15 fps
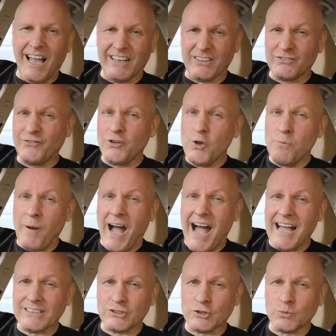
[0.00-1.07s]
and a few
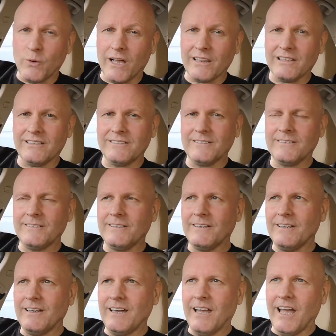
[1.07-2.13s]
bars as well,
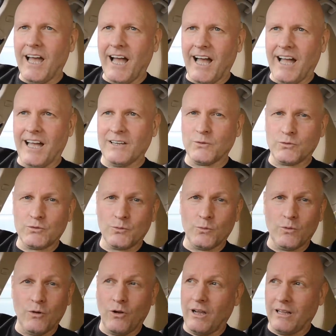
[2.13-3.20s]
and
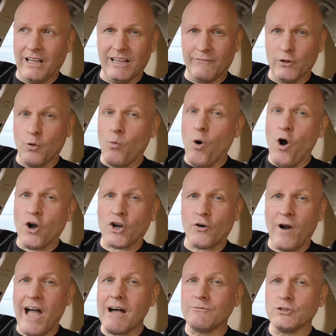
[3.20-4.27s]
a little
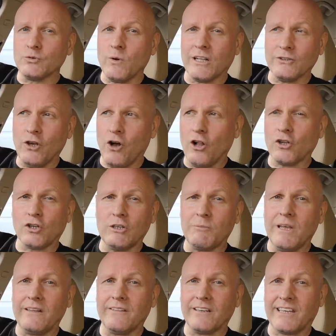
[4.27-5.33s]
walk around as well, not all going
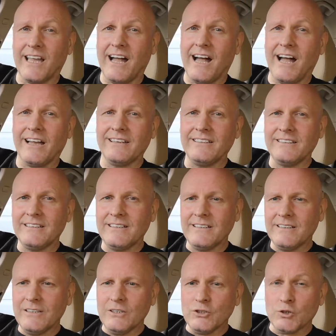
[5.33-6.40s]
to be in the car.
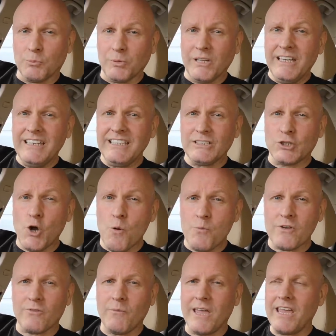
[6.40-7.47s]
So please
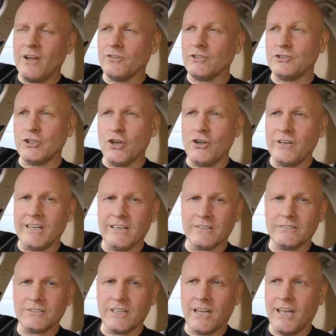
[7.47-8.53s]
come with me on the journey
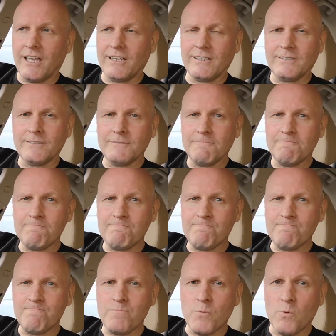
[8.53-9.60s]
and
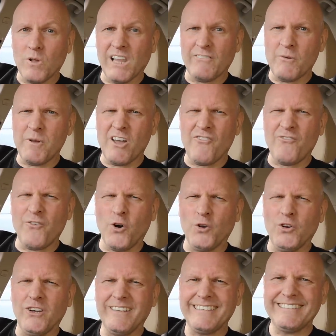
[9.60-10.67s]
we'll have a bit of
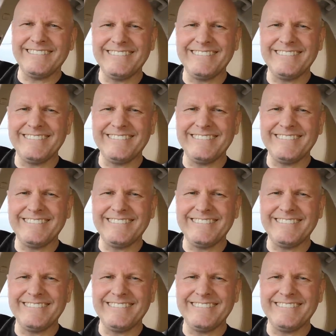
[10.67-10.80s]
fun.